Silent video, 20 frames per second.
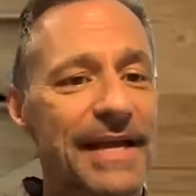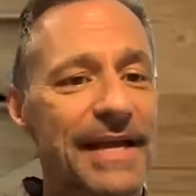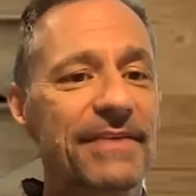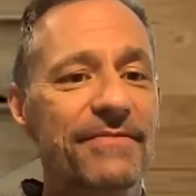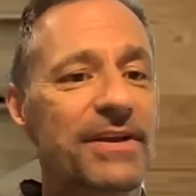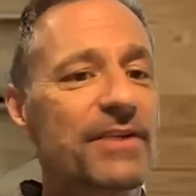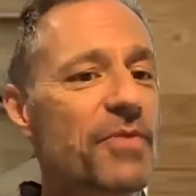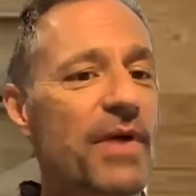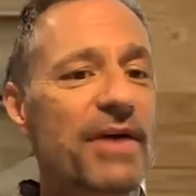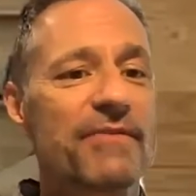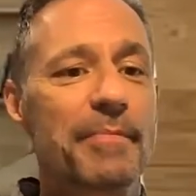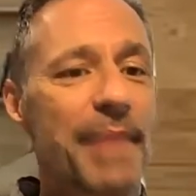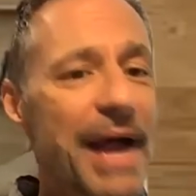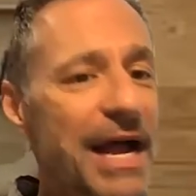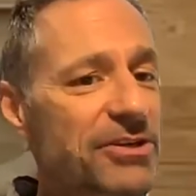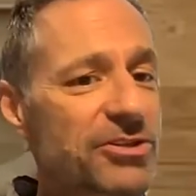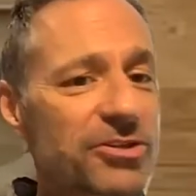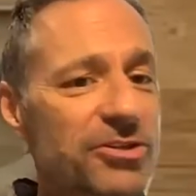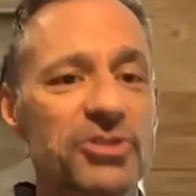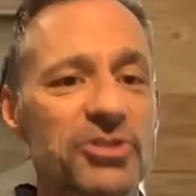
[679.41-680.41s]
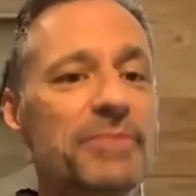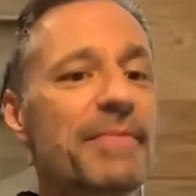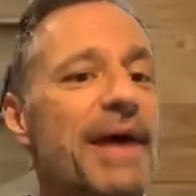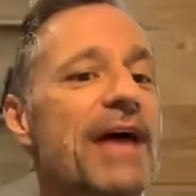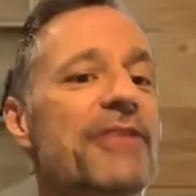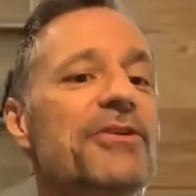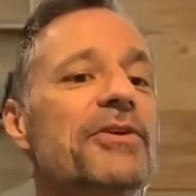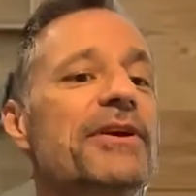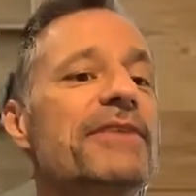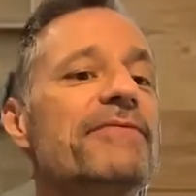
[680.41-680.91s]
even if we have a bachelor's in
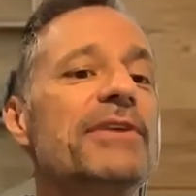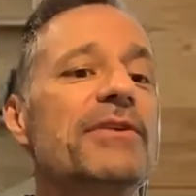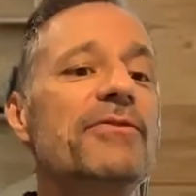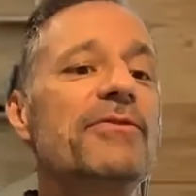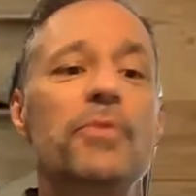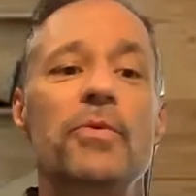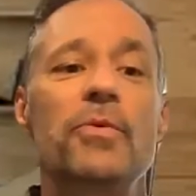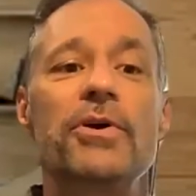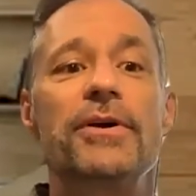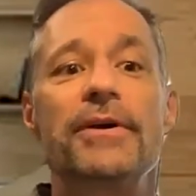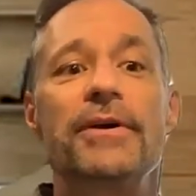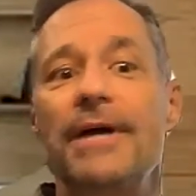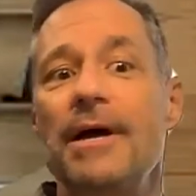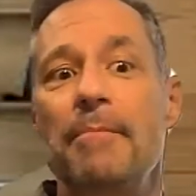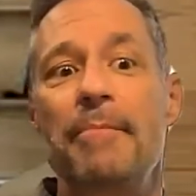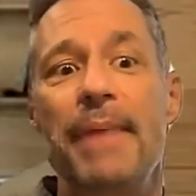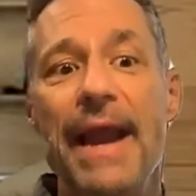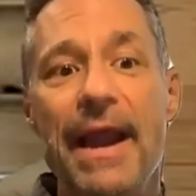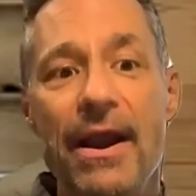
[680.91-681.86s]
math or even if we're a